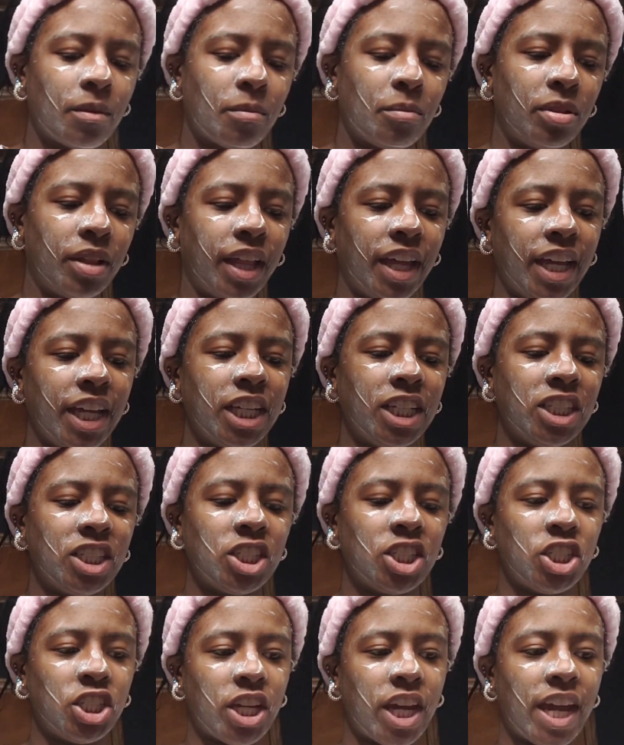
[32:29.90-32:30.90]

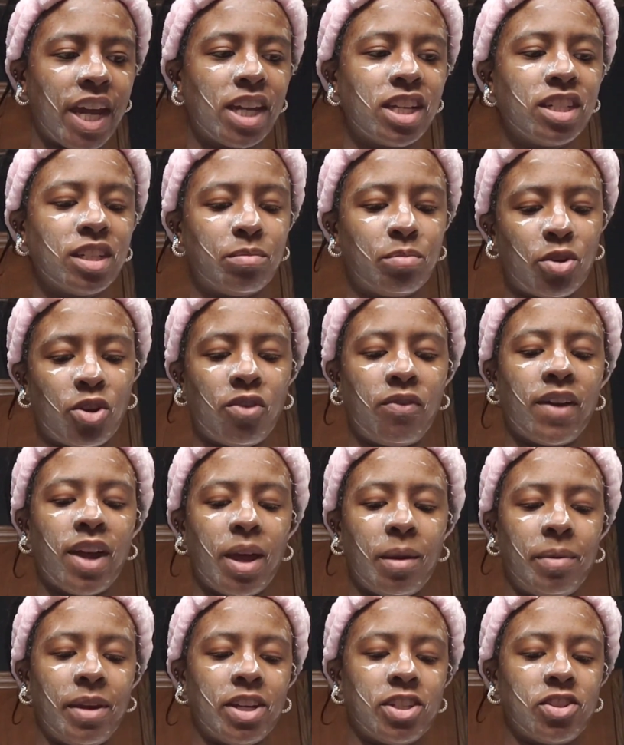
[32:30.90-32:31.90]
please change the
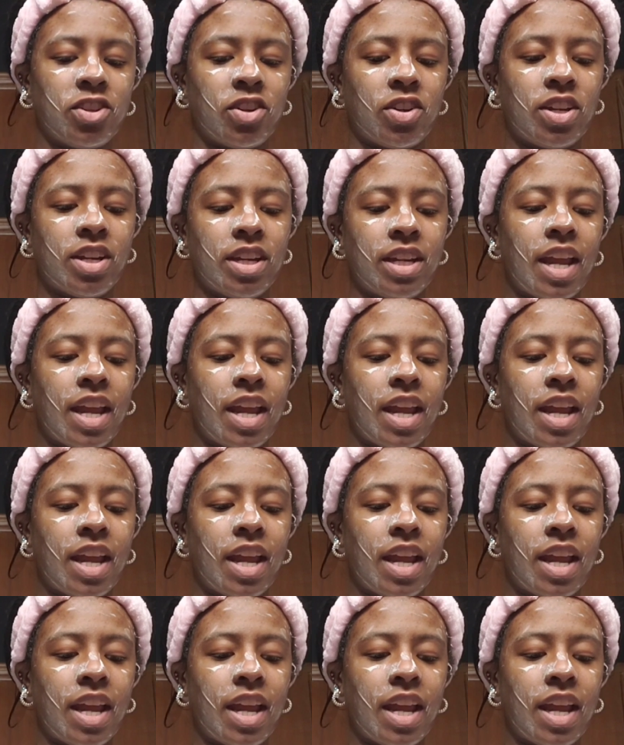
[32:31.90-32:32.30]
profile picture.